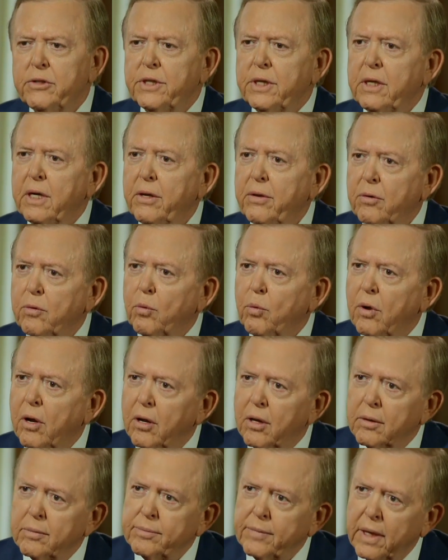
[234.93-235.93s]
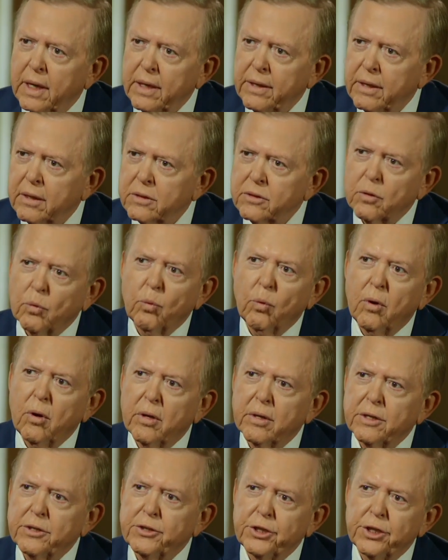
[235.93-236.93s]
there's another wall, and there's a
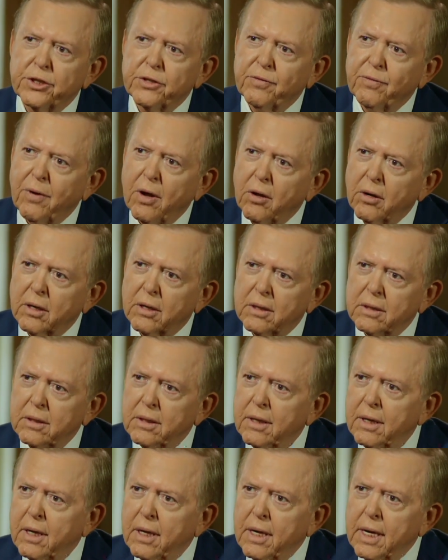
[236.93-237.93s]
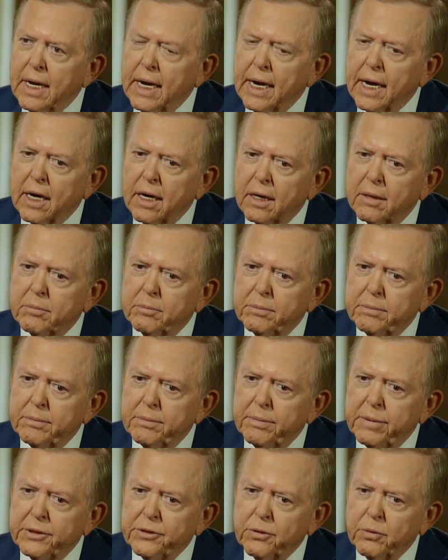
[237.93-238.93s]
wall that's just fallen
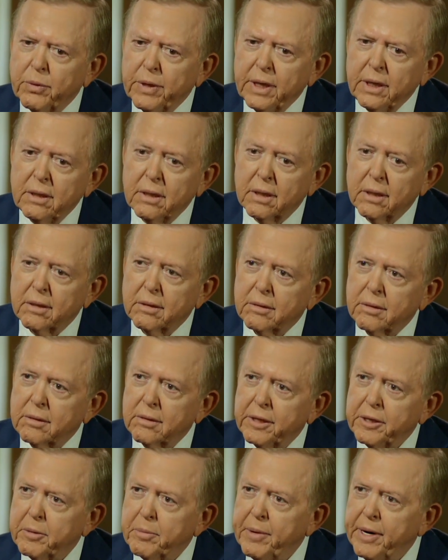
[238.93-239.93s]
between the